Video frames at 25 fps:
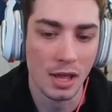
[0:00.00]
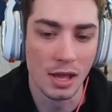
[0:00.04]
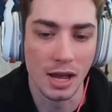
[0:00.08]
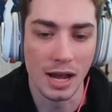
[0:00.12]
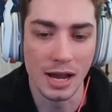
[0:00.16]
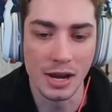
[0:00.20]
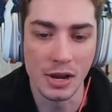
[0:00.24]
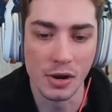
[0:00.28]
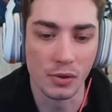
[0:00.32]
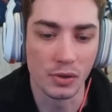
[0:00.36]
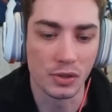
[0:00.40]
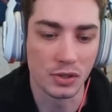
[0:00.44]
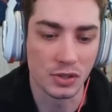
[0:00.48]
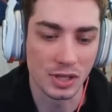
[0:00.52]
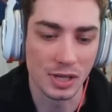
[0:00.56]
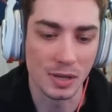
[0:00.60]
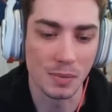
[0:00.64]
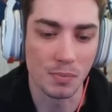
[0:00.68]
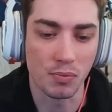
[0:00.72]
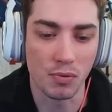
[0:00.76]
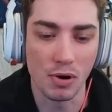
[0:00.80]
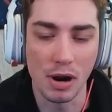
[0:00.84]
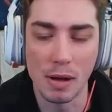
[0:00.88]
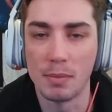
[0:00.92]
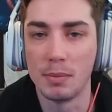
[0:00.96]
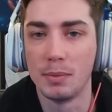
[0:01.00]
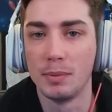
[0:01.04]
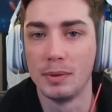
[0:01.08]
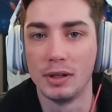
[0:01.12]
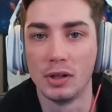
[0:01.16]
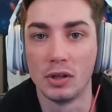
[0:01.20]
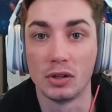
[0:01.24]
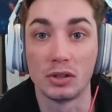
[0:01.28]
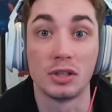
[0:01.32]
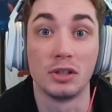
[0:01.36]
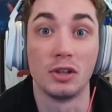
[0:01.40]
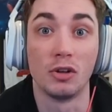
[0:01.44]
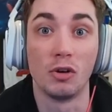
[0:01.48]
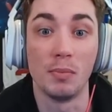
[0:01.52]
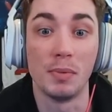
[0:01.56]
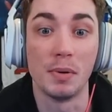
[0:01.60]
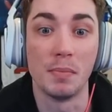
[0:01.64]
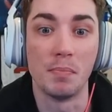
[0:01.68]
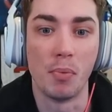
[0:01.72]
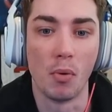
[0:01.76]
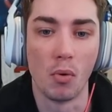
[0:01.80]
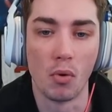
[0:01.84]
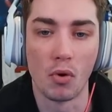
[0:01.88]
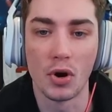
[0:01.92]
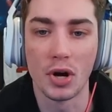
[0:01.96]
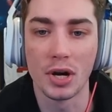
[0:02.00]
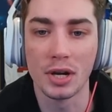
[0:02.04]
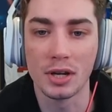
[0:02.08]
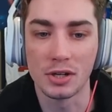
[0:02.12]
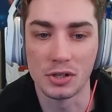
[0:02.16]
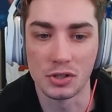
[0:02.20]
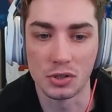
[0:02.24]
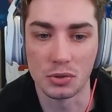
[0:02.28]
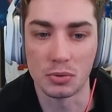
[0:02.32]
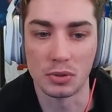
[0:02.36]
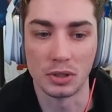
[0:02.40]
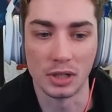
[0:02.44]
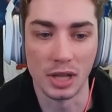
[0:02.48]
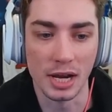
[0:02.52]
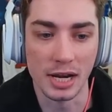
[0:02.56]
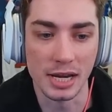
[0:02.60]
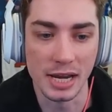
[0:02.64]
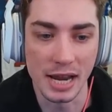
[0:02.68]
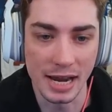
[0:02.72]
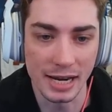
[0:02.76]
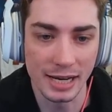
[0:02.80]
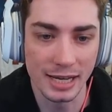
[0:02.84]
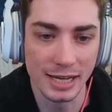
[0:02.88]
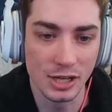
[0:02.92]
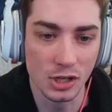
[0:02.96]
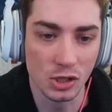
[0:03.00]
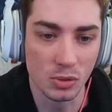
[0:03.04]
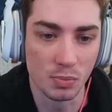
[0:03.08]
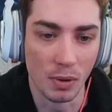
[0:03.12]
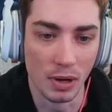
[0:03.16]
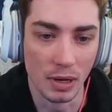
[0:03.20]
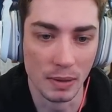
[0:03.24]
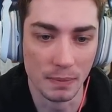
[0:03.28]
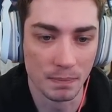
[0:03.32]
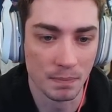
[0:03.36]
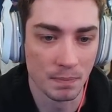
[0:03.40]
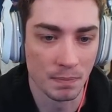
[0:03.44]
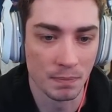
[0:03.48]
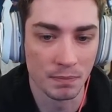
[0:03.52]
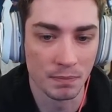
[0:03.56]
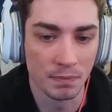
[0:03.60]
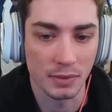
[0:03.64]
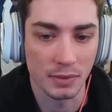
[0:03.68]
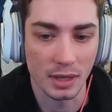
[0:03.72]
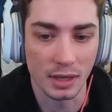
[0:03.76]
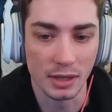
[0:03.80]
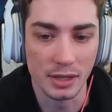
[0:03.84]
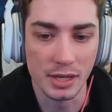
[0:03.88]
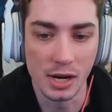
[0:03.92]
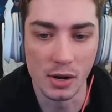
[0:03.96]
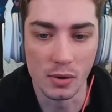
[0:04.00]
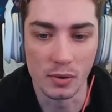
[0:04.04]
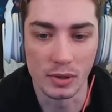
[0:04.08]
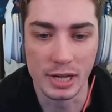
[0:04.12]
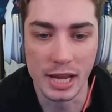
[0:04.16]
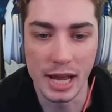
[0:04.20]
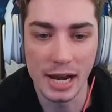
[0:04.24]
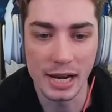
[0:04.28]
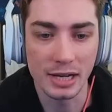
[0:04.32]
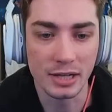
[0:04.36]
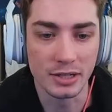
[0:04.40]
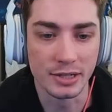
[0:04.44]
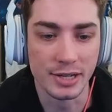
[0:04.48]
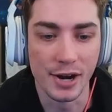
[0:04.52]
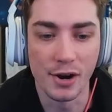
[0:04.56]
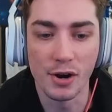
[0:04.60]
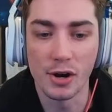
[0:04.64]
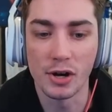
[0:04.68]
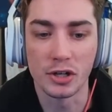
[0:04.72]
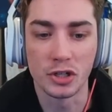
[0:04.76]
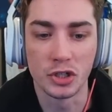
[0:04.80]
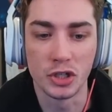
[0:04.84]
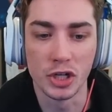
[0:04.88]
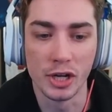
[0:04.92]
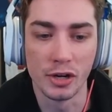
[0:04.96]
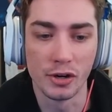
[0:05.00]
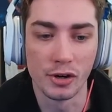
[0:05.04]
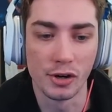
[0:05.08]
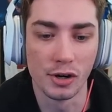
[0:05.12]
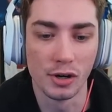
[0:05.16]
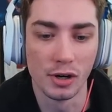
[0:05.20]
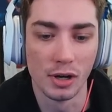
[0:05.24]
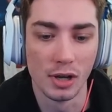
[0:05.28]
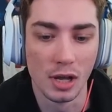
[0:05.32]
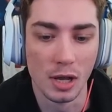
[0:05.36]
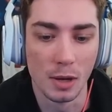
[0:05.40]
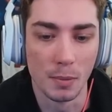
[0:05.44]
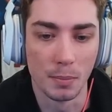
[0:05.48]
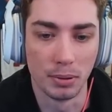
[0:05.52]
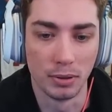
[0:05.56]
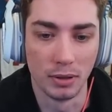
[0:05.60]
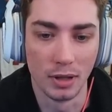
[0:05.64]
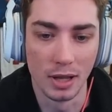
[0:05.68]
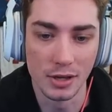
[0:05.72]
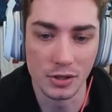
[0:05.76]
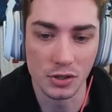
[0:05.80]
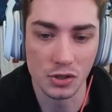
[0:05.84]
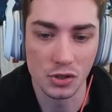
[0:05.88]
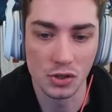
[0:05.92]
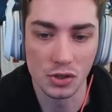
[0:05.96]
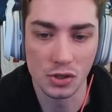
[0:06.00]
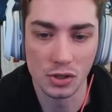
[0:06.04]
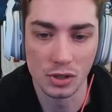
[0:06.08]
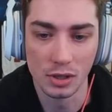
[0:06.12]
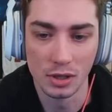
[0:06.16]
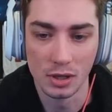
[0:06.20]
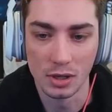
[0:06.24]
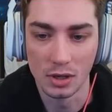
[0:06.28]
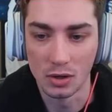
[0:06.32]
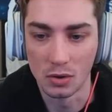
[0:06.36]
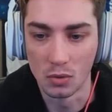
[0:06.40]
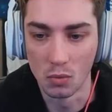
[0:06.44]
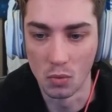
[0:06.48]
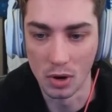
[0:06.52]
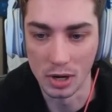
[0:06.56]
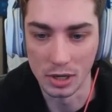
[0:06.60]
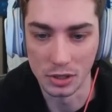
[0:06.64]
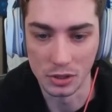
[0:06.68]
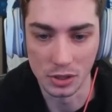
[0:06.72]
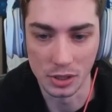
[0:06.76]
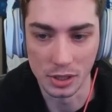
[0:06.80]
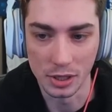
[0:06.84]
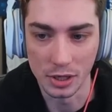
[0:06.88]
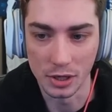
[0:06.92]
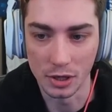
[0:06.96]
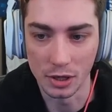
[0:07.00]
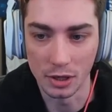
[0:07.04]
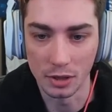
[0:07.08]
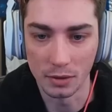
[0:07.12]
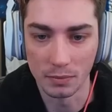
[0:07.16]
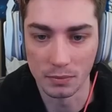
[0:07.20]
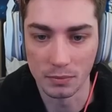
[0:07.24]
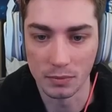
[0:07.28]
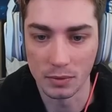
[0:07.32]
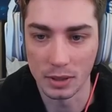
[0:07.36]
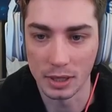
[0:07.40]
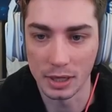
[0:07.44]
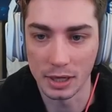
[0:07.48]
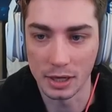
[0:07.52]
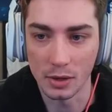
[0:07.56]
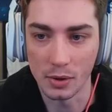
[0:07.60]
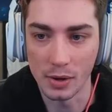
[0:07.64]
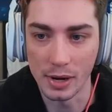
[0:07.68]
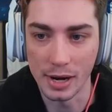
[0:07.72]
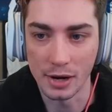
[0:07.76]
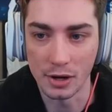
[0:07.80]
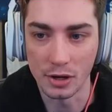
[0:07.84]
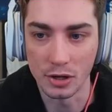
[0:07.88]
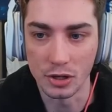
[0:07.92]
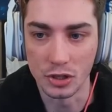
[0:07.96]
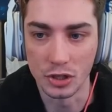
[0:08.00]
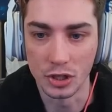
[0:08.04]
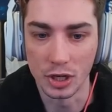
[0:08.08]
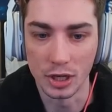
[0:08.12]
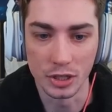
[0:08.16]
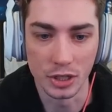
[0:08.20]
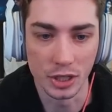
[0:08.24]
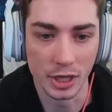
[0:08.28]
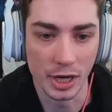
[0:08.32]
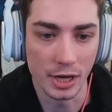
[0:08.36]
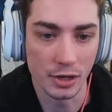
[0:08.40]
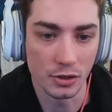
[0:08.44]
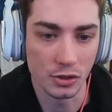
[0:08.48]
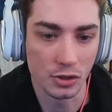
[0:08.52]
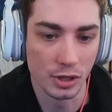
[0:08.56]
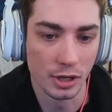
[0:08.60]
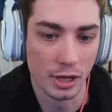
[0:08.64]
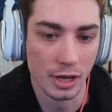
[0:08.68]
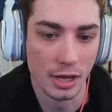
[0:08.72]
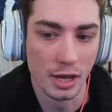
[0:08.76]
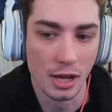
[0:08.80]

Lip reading: I know the team probably looked a little bit boring because there were a lot of Yankees, but, you know, getting Derek Jeter plus, what is it here? I got to go to Aaron Judge, I guess.